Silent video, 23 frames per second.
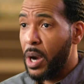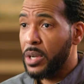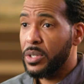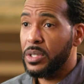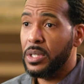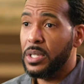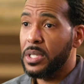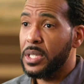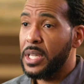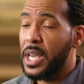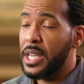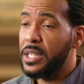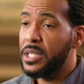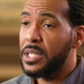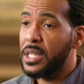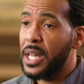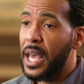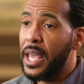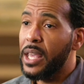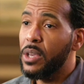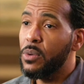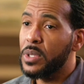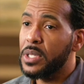
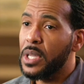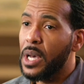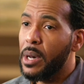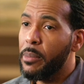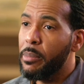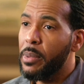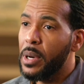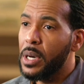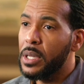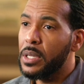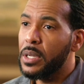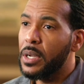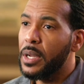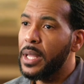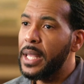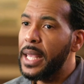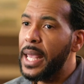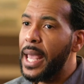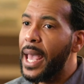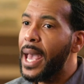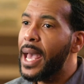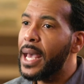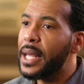marginalization that he was up under,
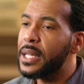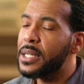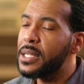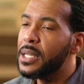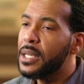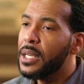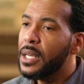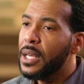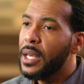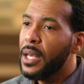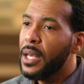yet